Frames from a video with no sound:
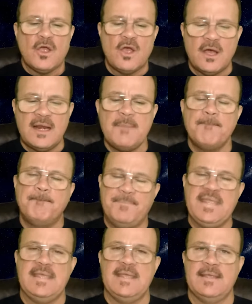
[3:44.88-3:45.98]
Could it
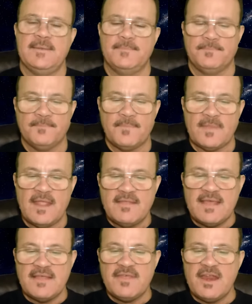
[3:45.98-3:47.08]
be
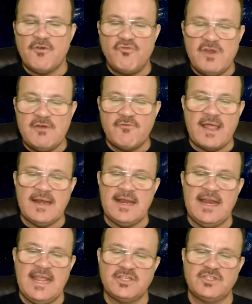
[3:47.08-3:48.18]
that they are rewriting
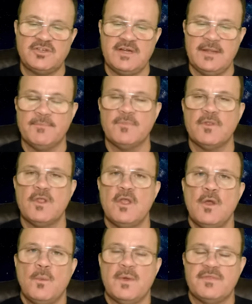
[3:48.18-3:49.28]
history
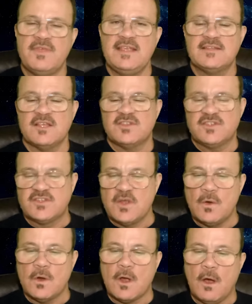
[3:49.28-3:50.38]
with these
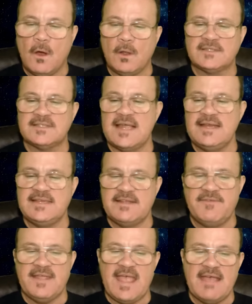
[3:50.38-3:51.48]
so called
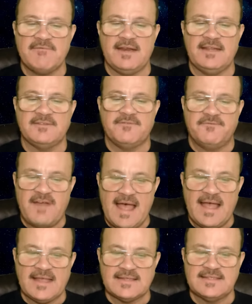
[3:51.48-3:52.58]
scientific evidence
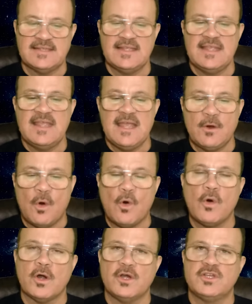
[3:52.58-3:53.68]
facts? in
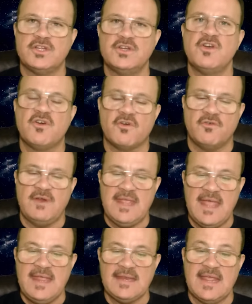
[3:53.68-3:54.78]
order to
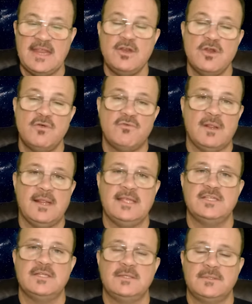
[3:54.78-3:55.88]
create a new
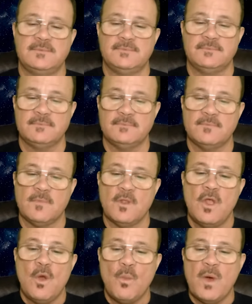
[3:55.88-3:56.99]
religion,
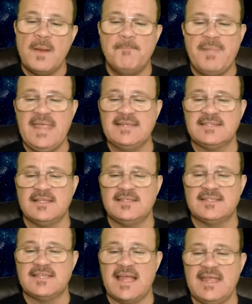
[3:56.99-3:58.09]
one based on
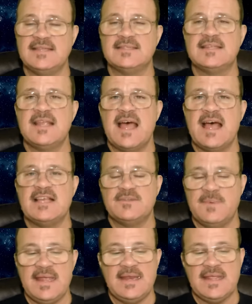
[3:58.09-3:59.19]
science, as
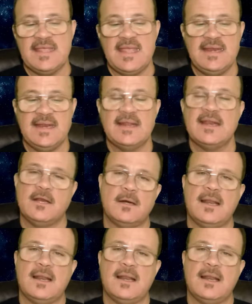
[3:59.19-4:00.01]
we indicated in